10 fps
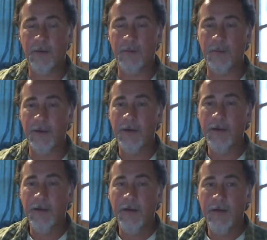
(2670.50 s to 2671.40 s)
them,
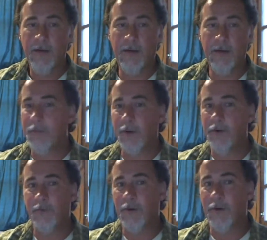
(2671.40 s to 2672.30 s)
and they
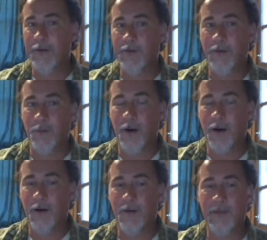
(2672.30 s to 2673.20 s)
plug right to your
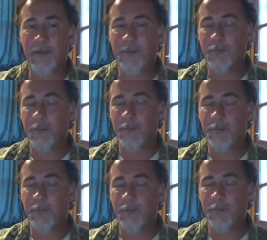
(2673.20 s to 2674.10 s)
wall and they'll
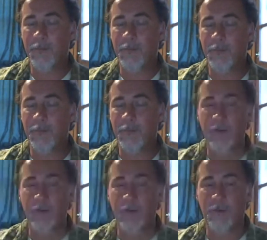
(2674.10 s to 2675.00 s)
produce power right into
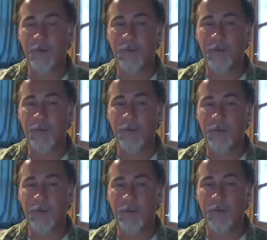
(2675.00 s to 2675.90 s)
your wall. But
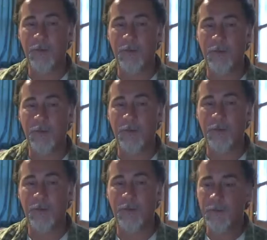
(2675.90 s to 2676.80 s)

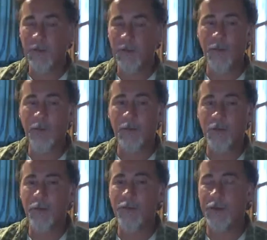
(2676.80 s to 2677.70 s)
you know, you're
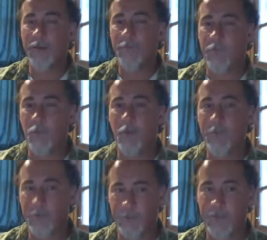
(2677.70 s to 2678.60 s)
losing
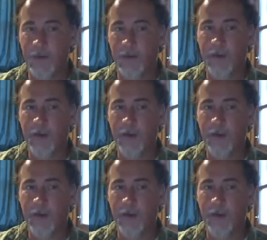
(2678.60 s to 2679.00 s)
40%